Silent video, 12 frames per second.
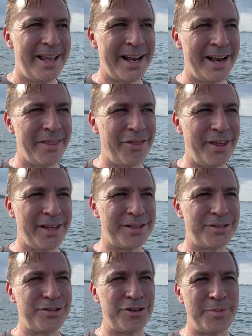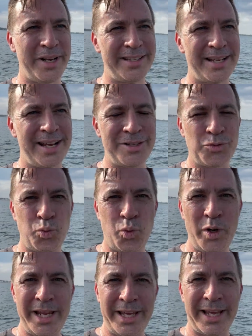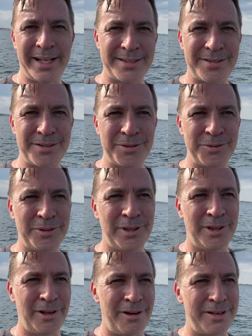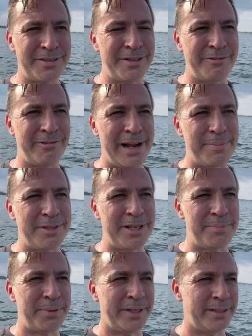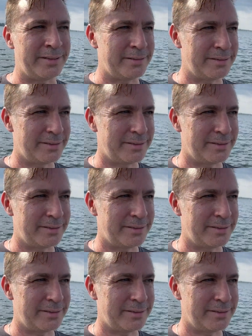And I think so many times we get so lost and wrapped up in